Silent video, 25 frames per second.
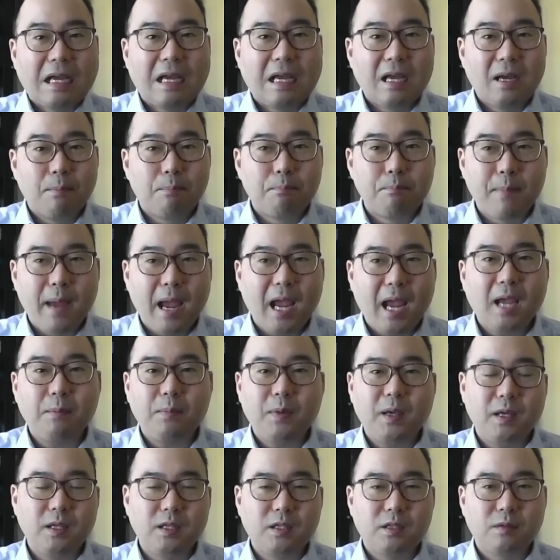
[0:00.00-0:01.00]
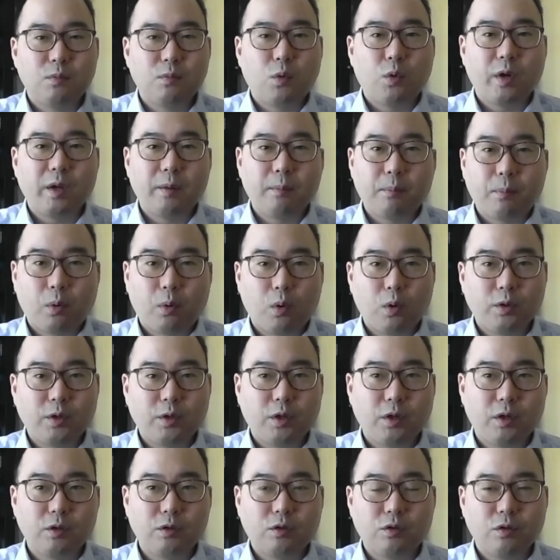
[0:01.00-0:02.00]
maybe it's more
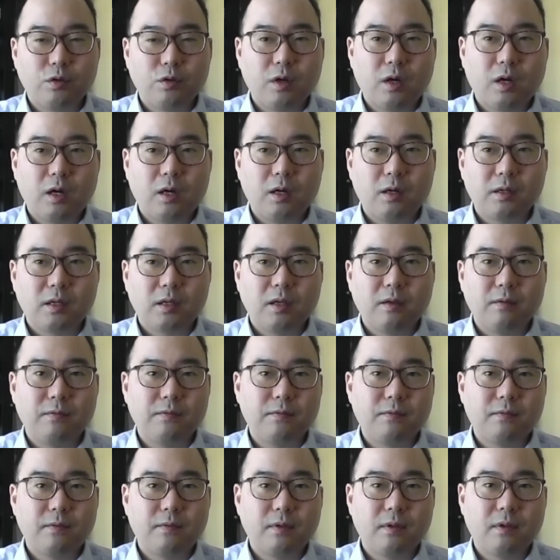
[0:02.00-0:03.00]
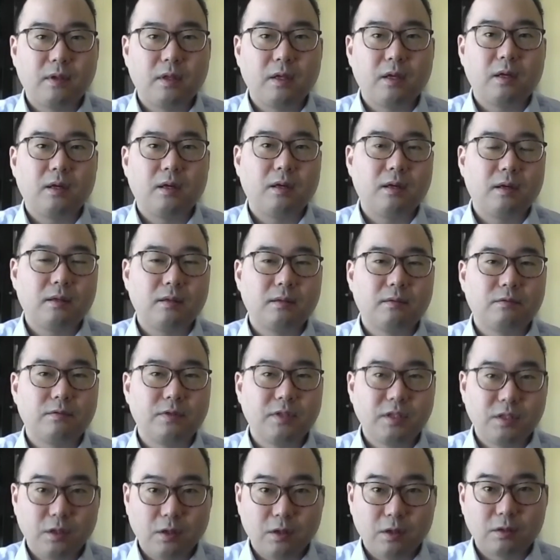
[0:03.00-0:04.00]
important to give the
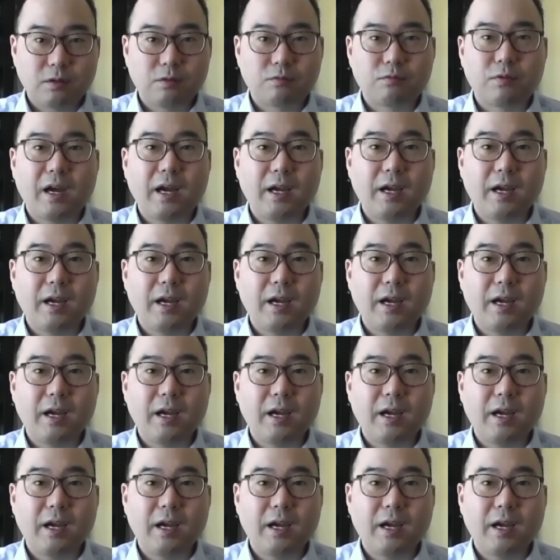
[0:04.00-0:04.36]
result right